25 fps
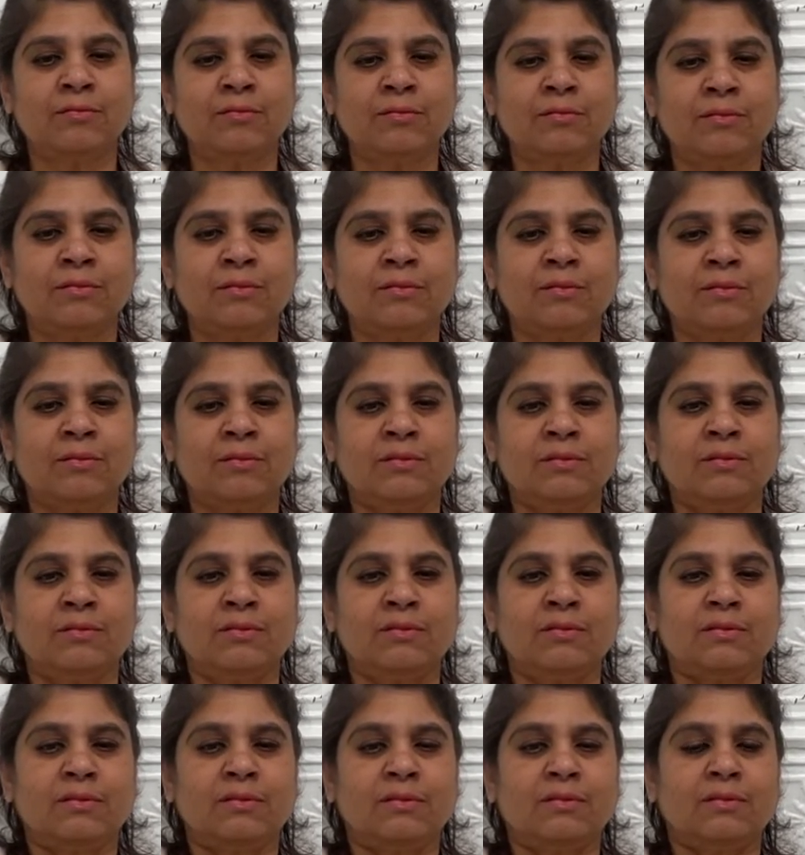
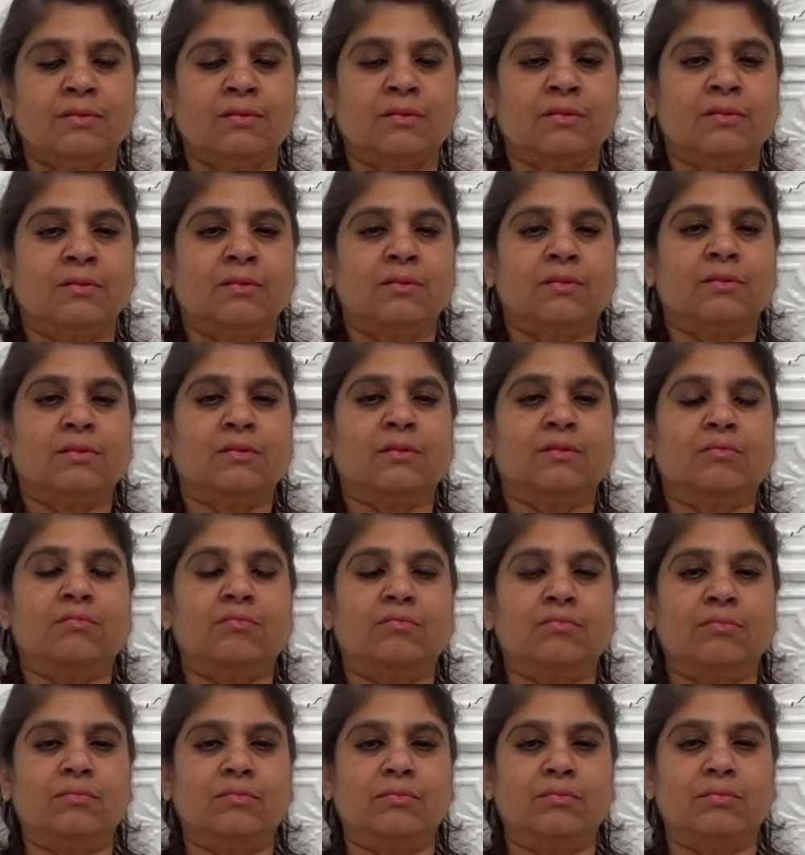
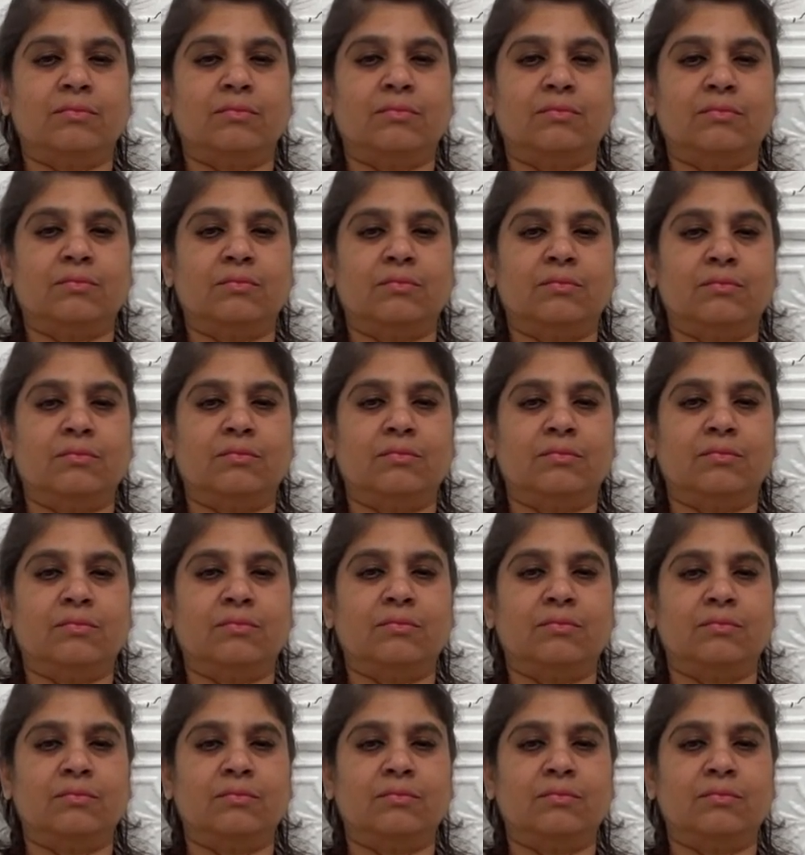No one is speaking in this clip.